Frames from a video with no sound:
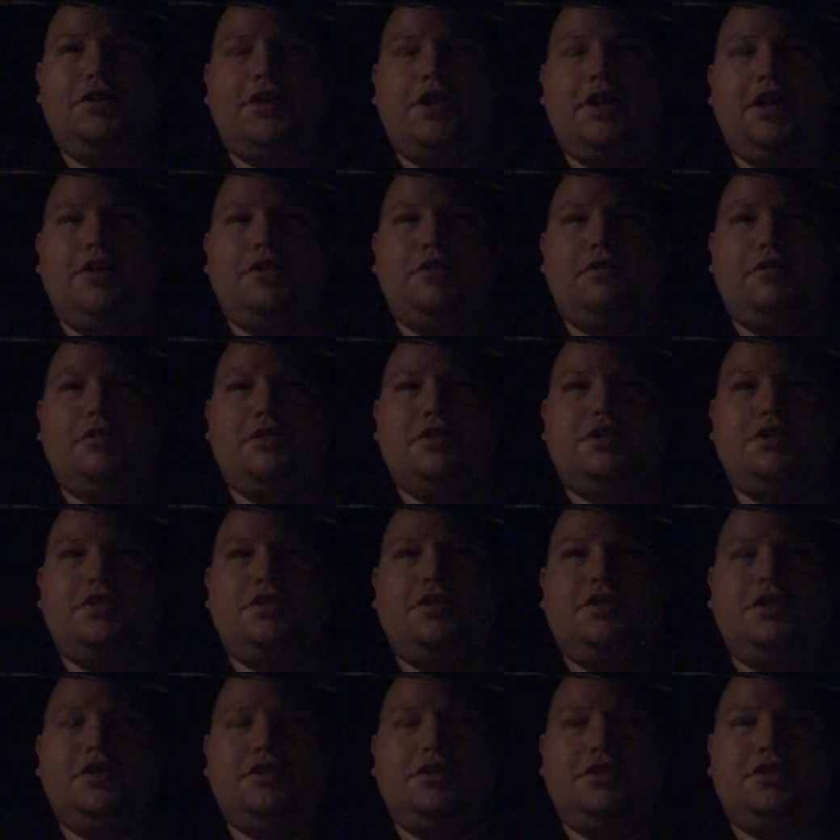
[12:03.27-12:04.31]
together. Let's
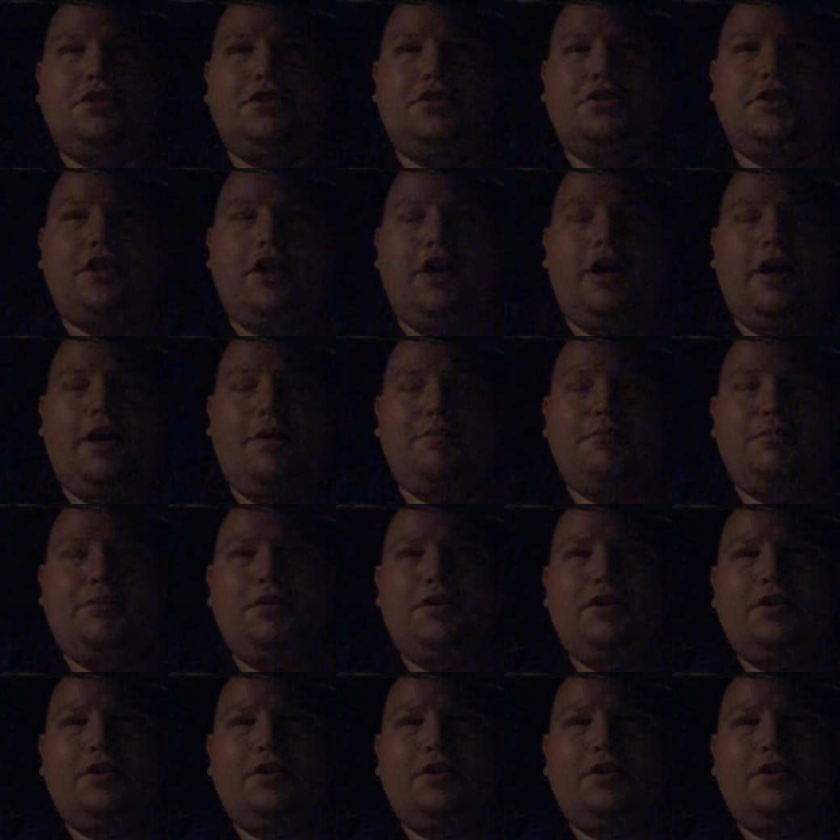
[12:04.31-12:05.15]
just stop."